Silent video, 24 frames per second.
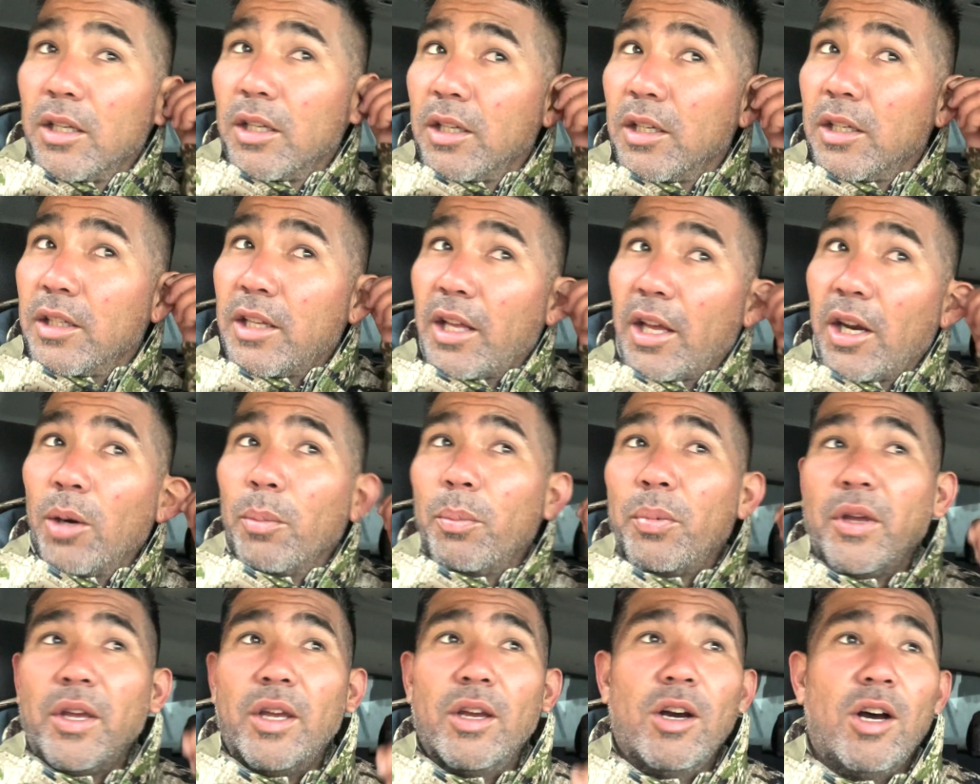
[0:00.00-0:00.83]
that'll
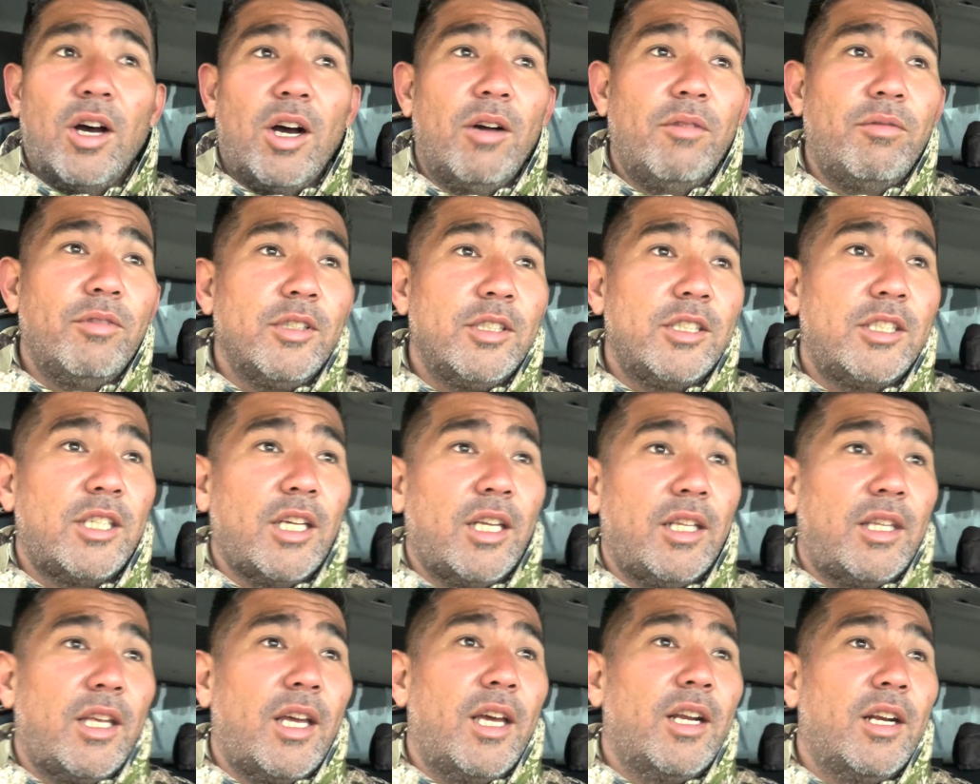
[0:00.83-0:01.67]
pay off. We set
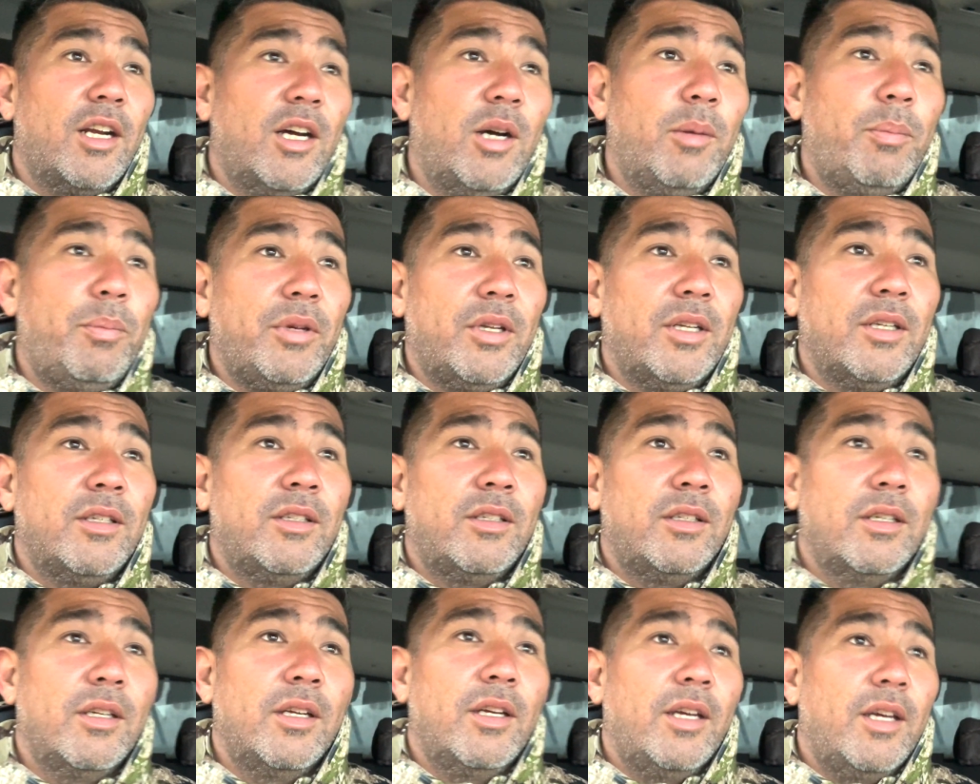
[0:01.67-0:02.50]
that up,
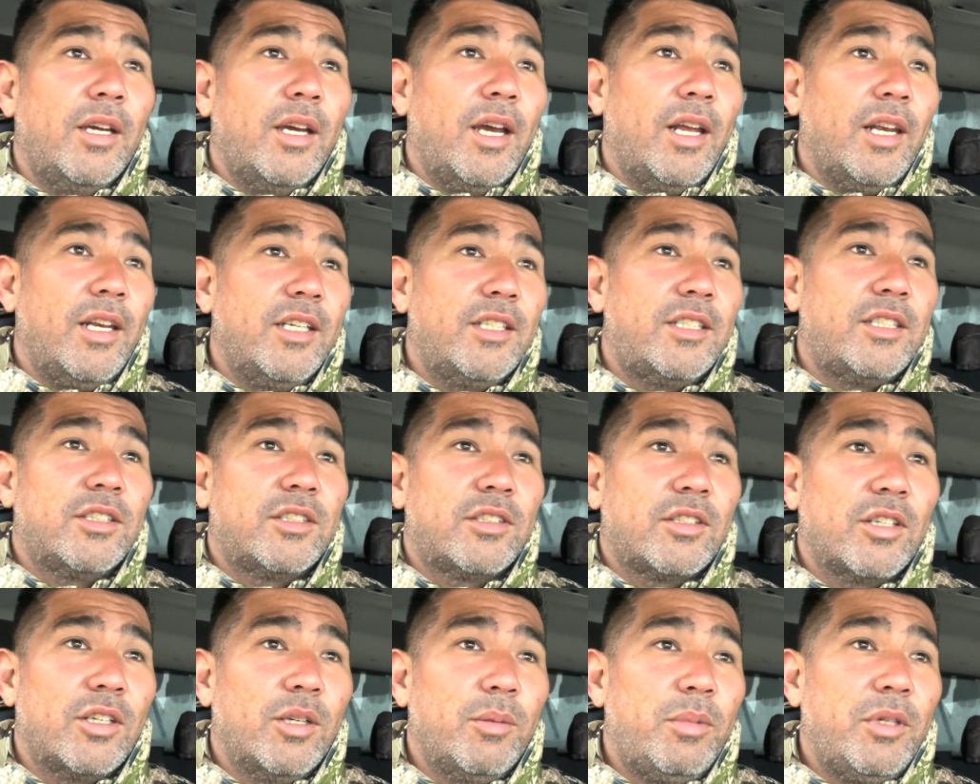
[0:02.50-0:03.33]
and at least it's
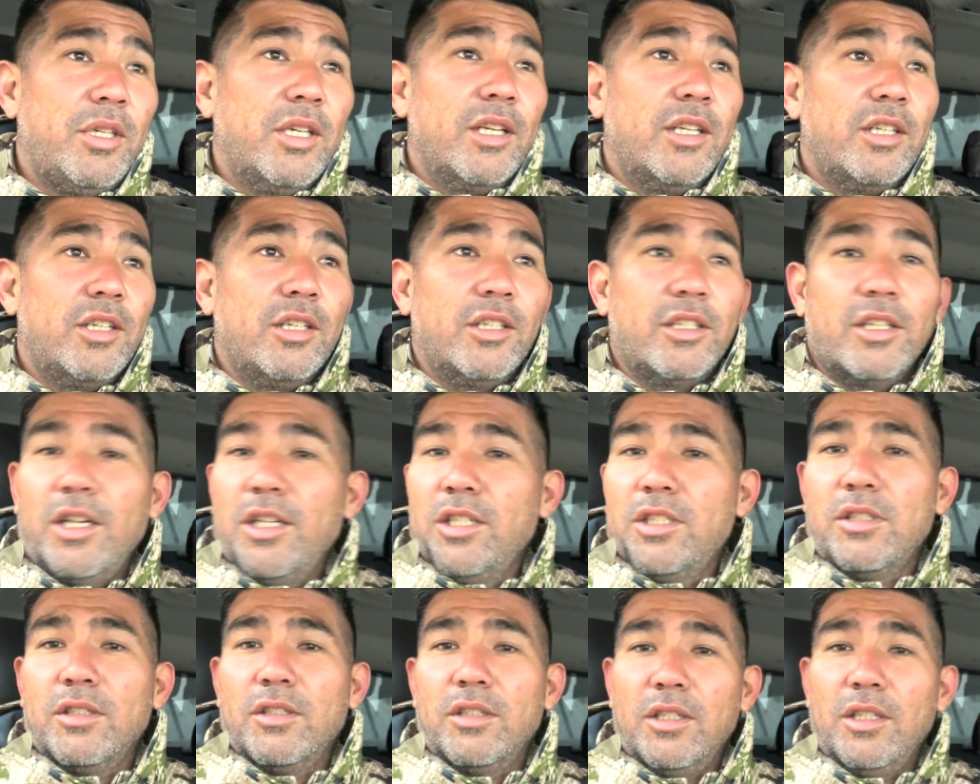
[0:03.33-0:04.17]
going to be a little
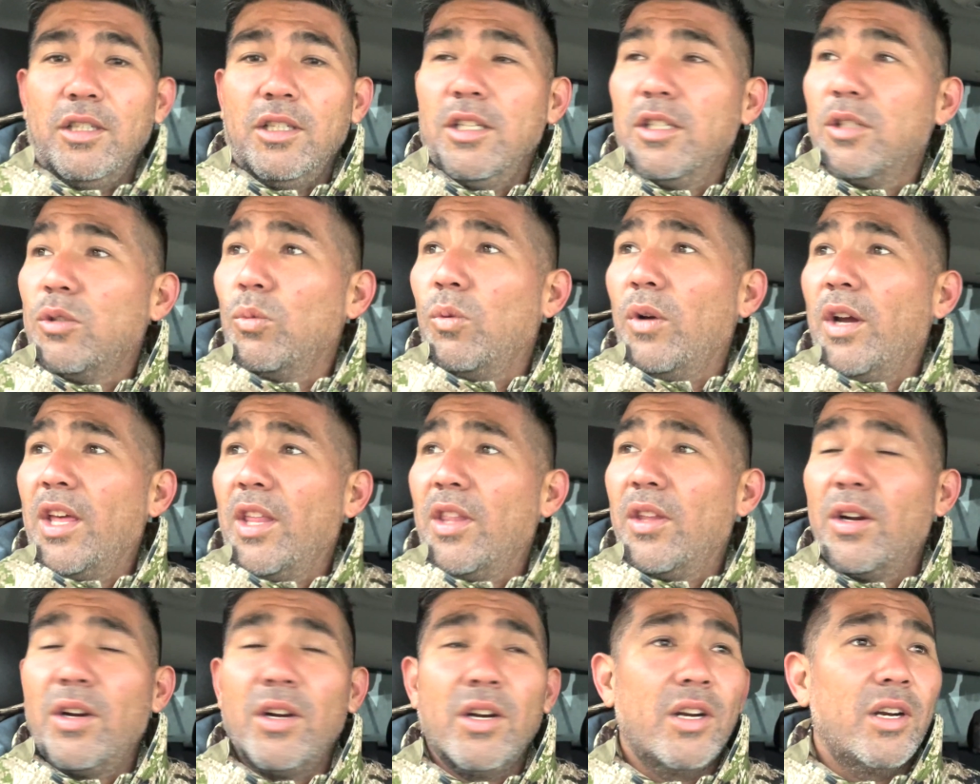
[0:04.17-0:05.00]
nicer in this
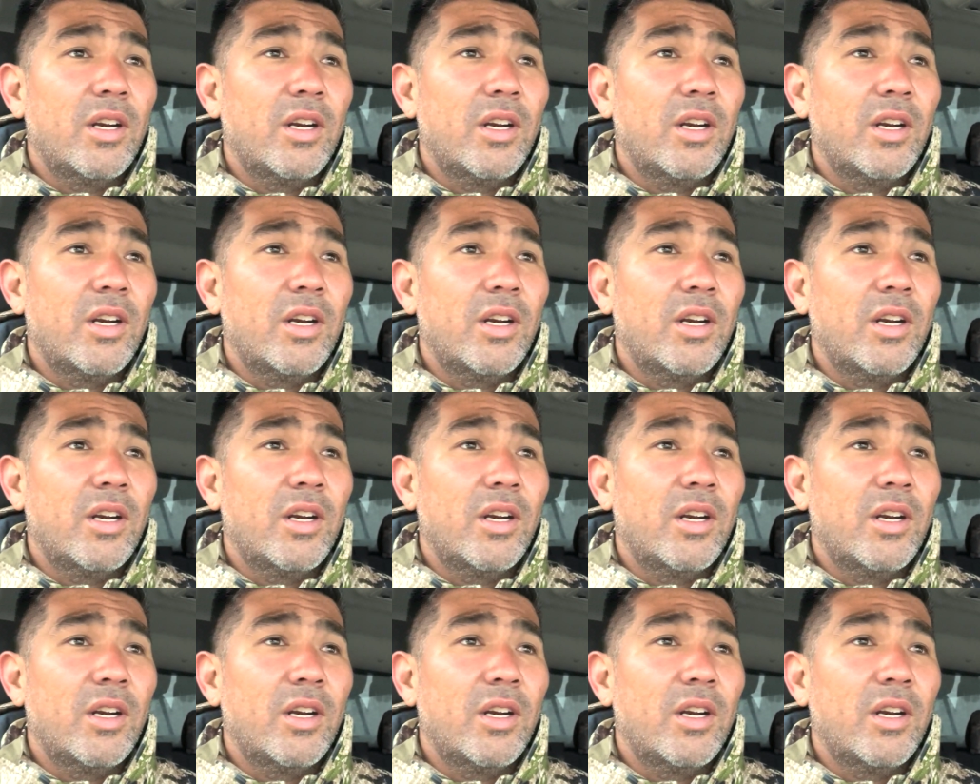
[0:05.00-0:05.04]
weather.